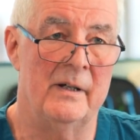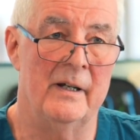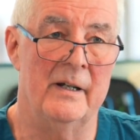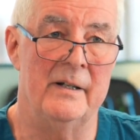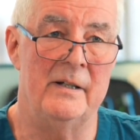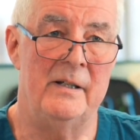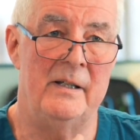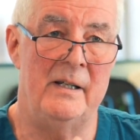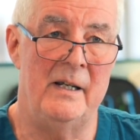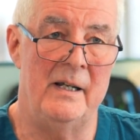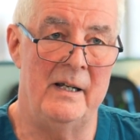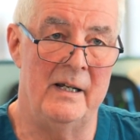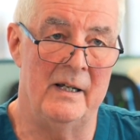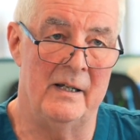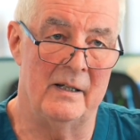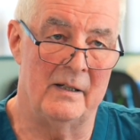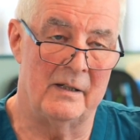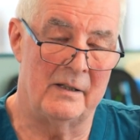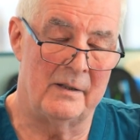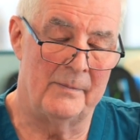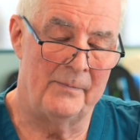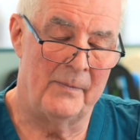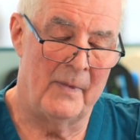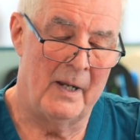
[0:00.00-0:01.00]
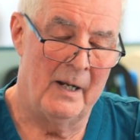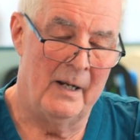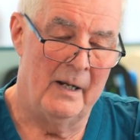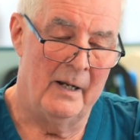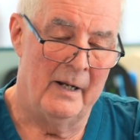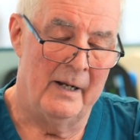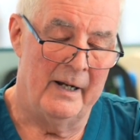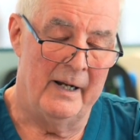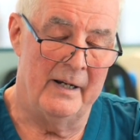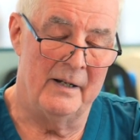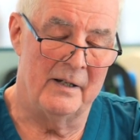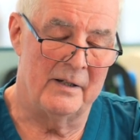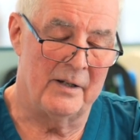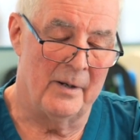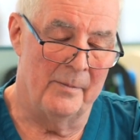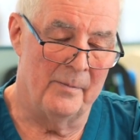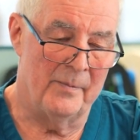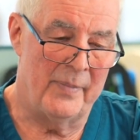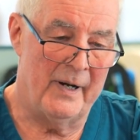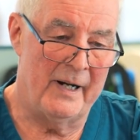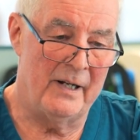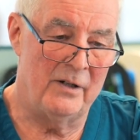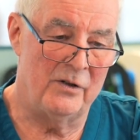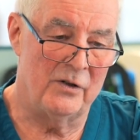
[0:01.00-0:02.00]
and years in some
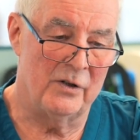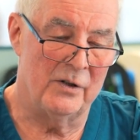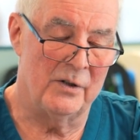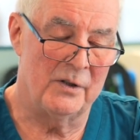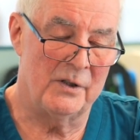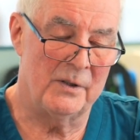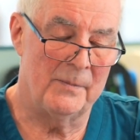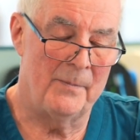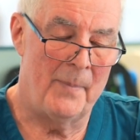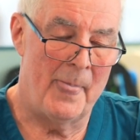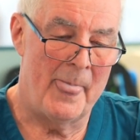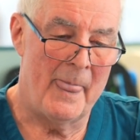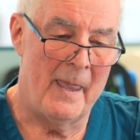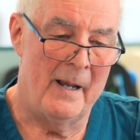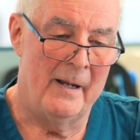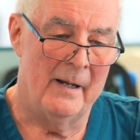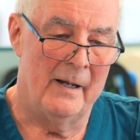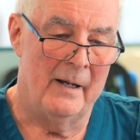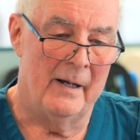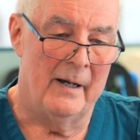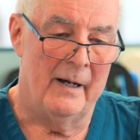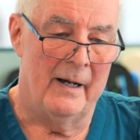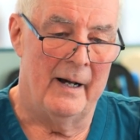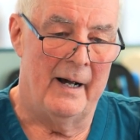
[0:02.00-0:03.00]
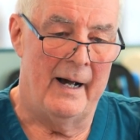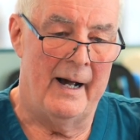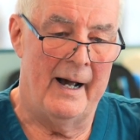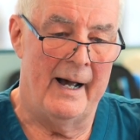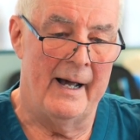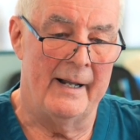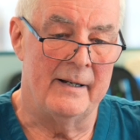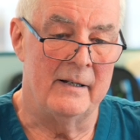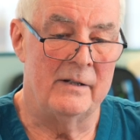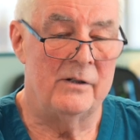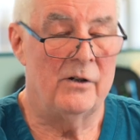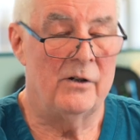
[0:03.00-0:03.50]
patients. And